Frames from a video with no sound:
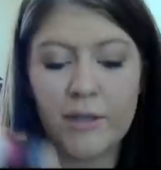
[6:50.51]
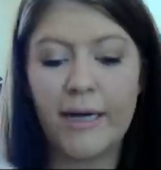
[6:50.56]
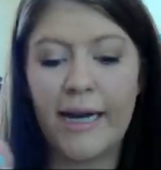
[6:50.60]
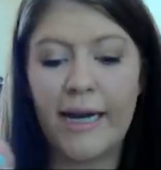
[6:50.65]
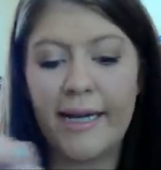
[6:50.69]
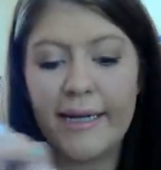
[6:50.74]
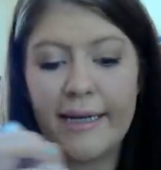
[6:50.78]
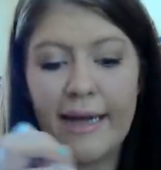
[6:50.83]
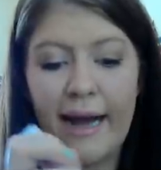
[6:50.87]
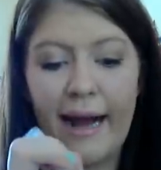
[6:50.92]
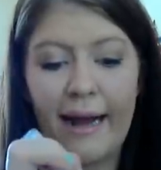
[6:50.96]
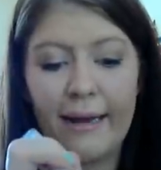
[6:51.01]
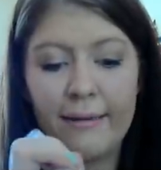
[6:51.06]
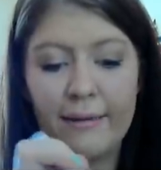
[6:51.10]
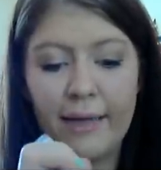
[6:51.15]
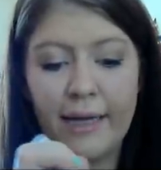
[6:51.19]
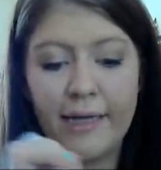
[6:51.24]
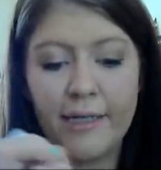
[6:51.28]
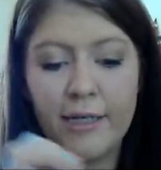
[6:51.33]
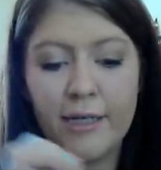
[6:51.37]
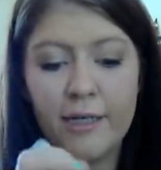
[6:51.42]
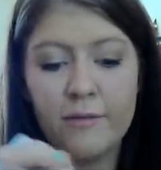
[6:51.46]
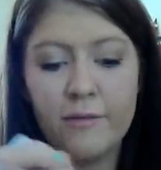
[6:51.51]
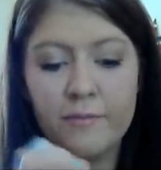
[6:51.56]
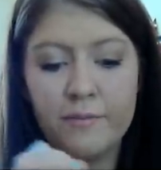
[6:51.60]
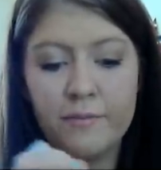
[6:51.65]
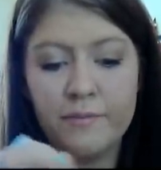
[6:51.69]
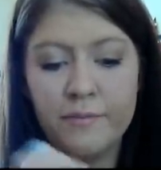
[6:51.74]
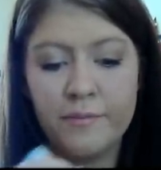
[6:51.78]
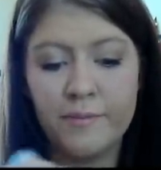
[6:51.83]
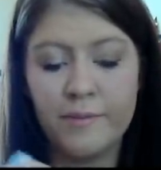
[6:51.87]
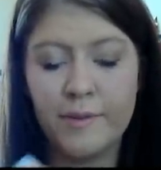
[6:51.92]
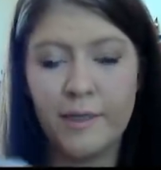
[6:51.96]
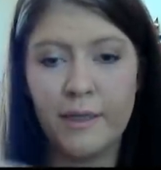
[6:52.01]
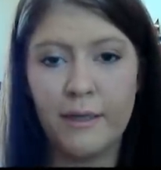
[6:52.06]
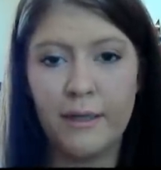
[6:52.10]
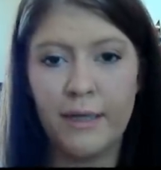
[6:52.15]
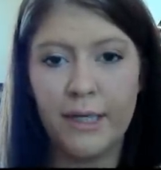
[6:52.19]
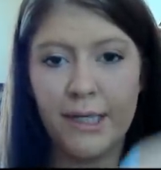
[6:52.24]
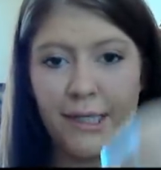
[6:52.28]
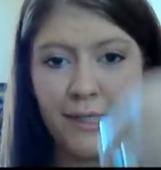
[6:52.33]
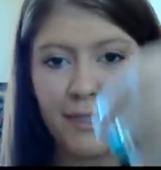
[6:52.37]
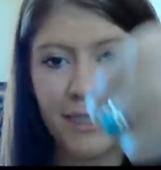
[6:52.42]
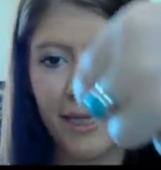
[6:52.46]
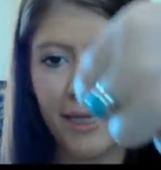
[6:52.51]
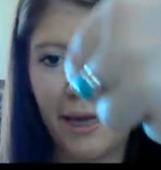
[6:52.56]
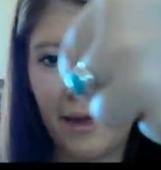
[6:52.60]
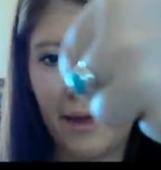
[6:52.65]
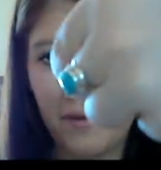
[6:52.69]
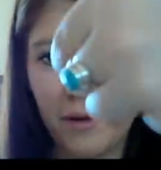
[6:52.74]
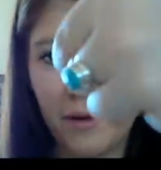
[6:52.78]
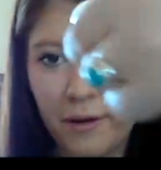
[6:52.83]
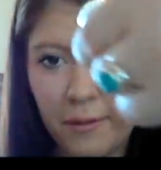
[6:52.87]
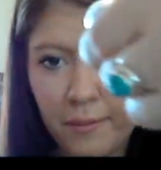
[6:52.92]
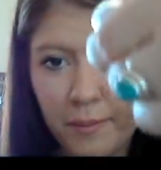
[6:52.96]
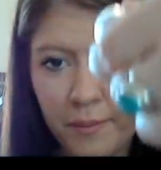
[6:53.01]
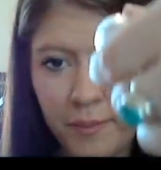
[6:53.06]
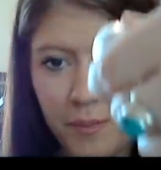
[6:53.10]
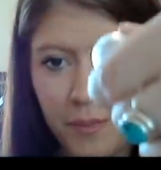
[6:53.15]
and highlighter together.